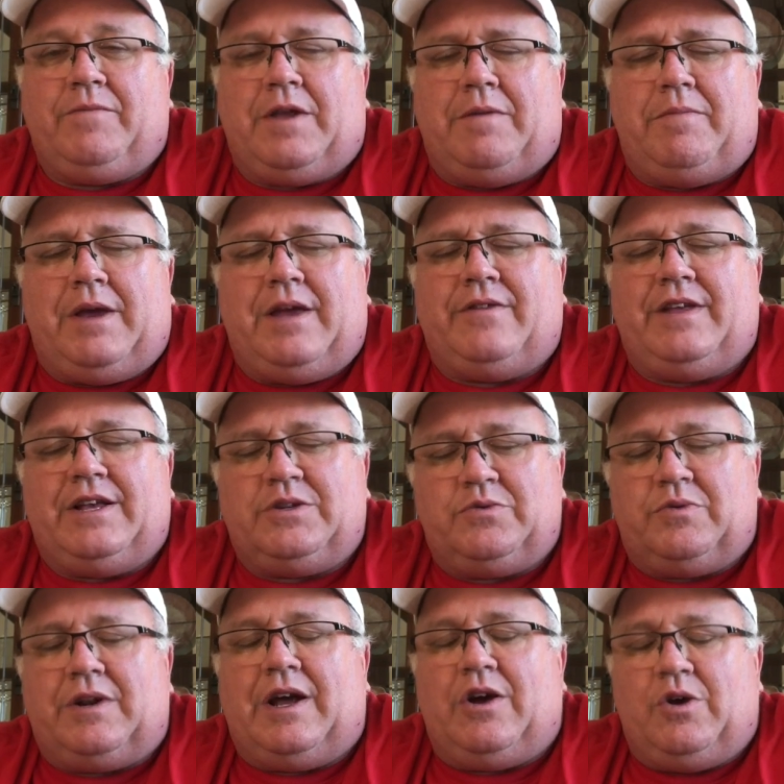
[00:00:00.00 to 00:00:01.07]
And man, that's
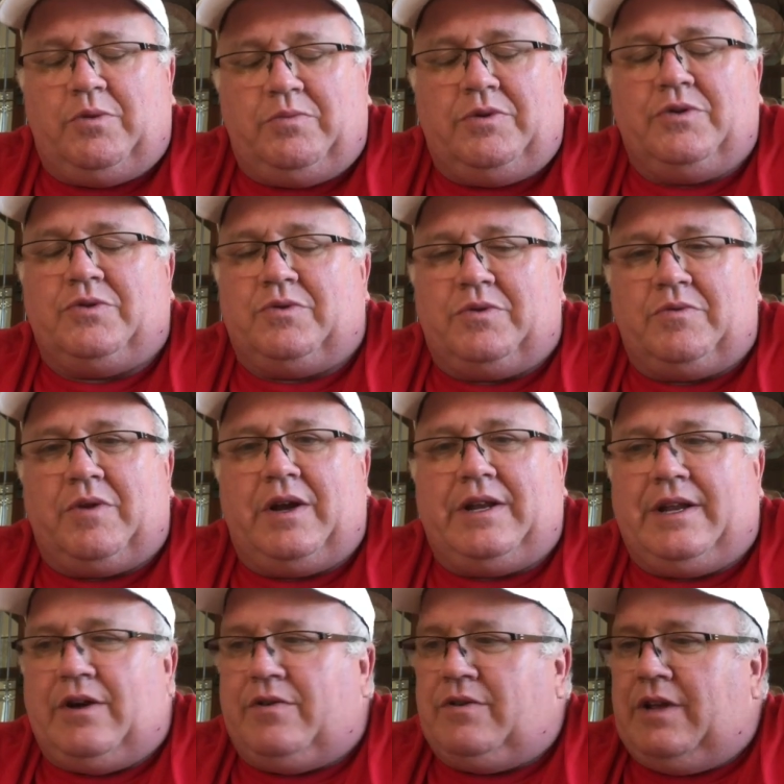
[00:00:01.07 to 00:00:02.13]
what I hope you're doing right
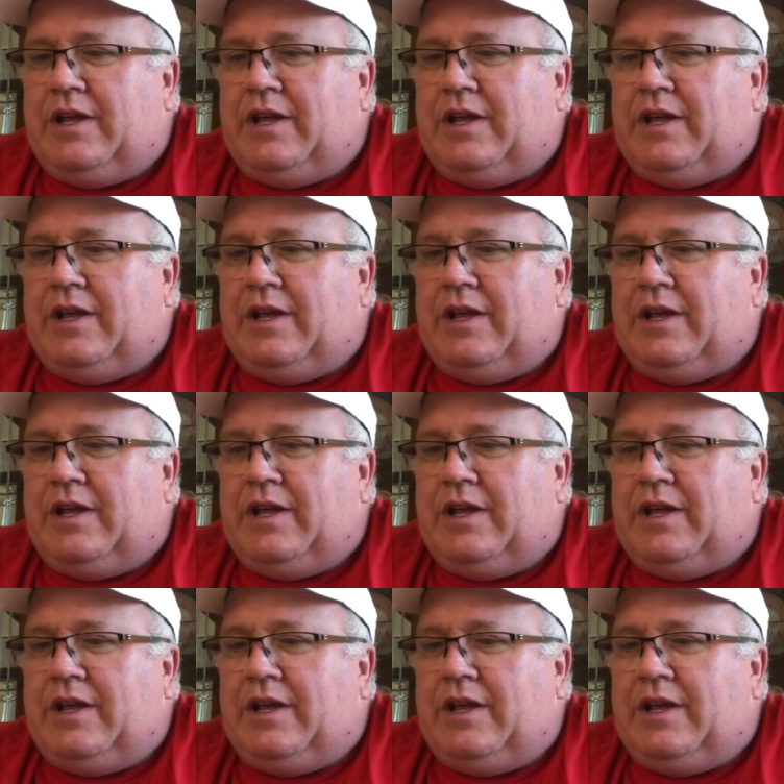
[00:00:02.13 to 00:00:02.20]
now.